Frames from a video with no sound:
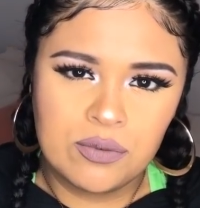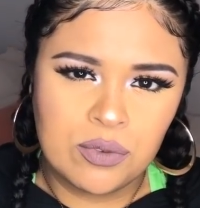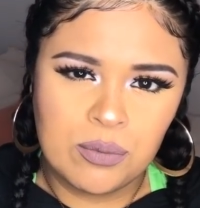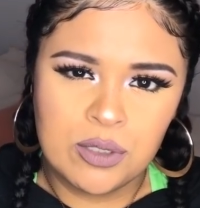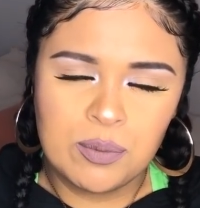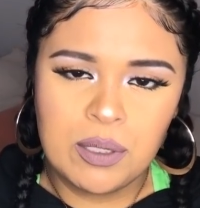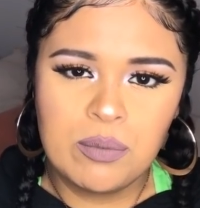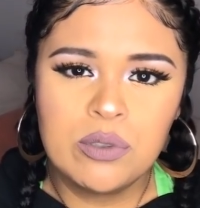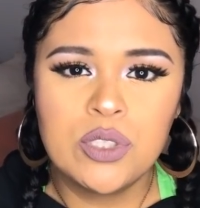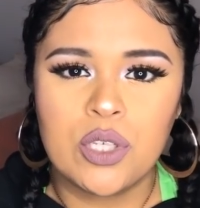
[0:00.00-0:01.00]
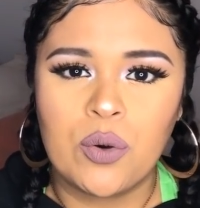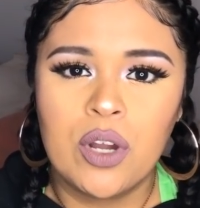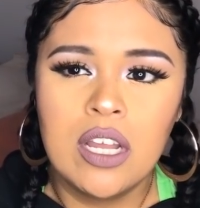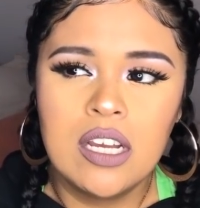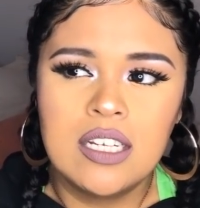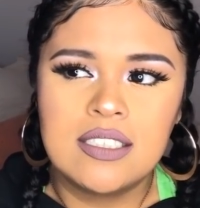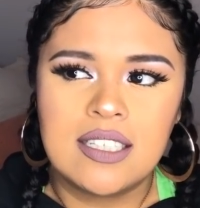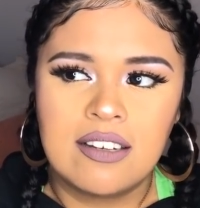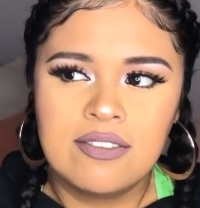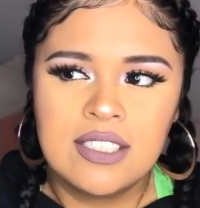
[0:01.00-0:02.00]
for most people, so
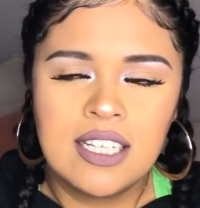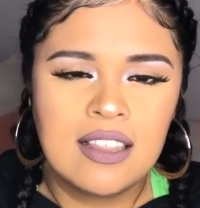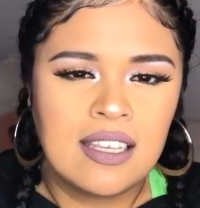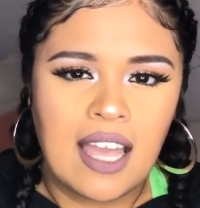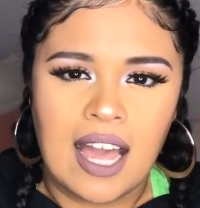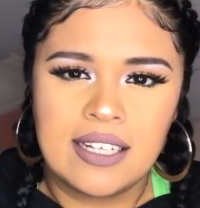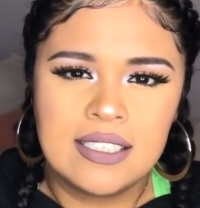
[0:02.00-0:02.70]
definitely